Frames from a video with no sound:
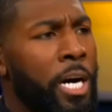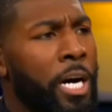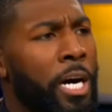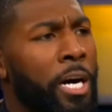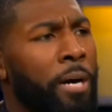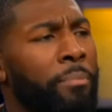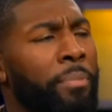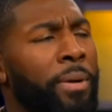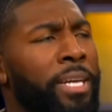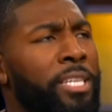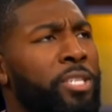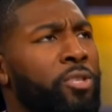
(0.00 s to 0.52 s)

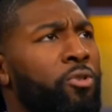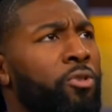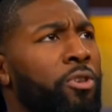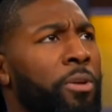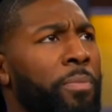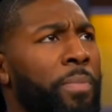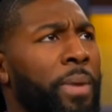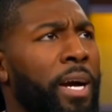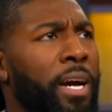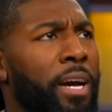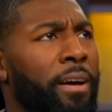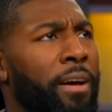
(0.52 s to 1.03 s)
Uh, best a
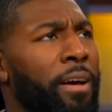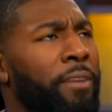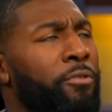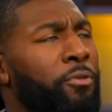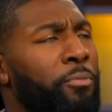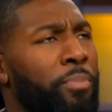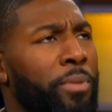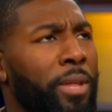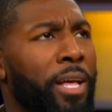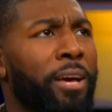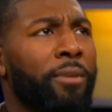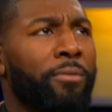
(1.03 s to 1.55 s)
quarterback I
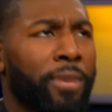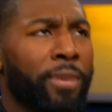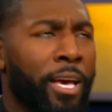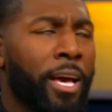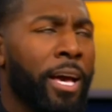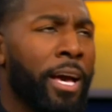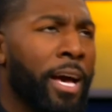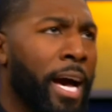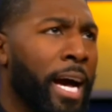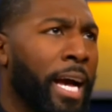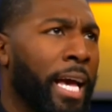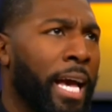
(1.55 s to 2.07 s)
ever played with.
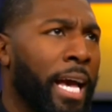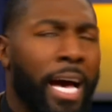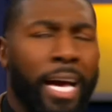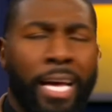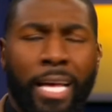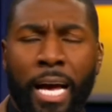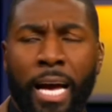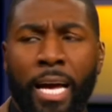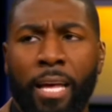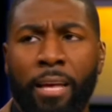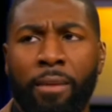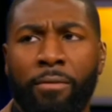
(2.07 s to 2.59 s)
Yeah,
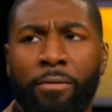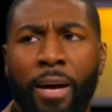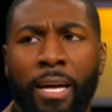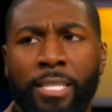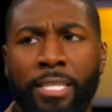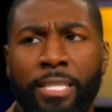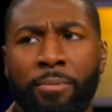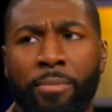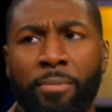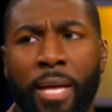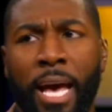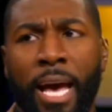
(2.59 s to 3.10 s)
I, I, I, give,
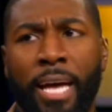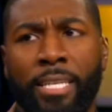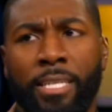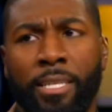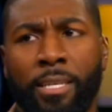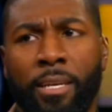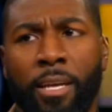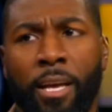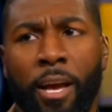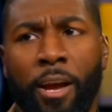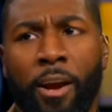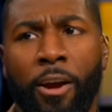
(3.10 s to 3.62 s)
I tip the hat
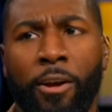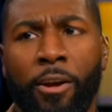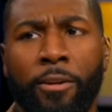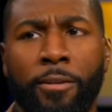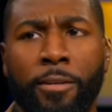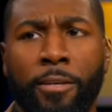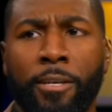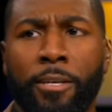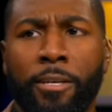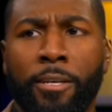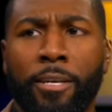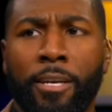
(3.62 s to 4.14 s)
to Aaron.
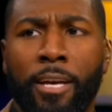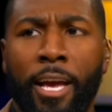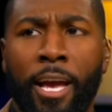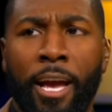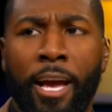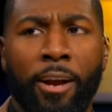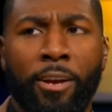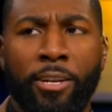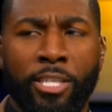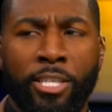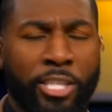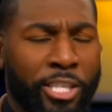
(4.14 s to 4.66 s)

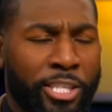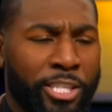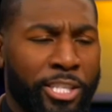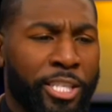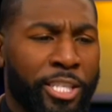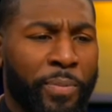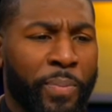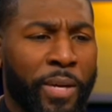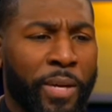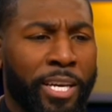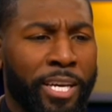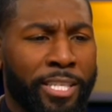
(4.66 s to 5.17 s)
Aaron, j-
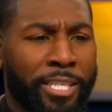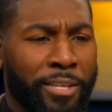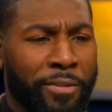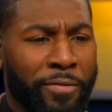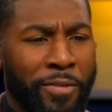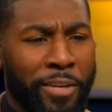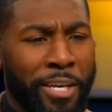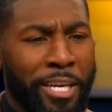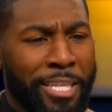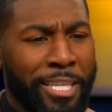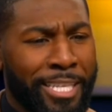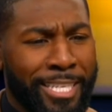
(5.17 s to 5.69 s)
just because
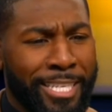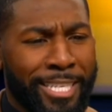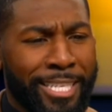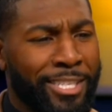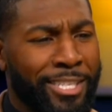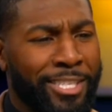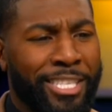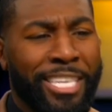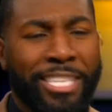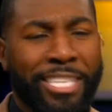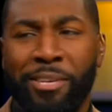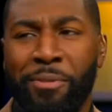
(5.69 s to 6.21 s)
of the
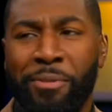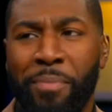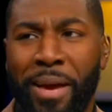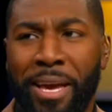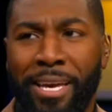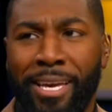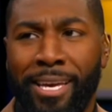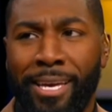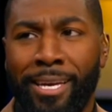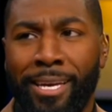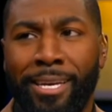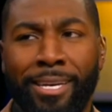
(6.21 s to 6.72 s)
decision
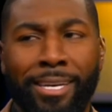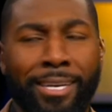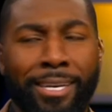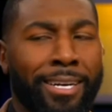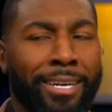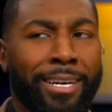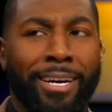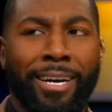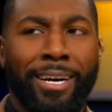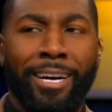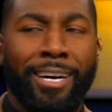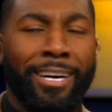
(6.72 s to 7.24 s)
making. I'm
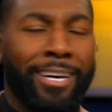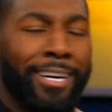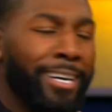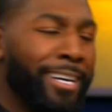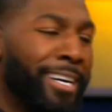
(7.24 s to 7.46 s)
just kidding.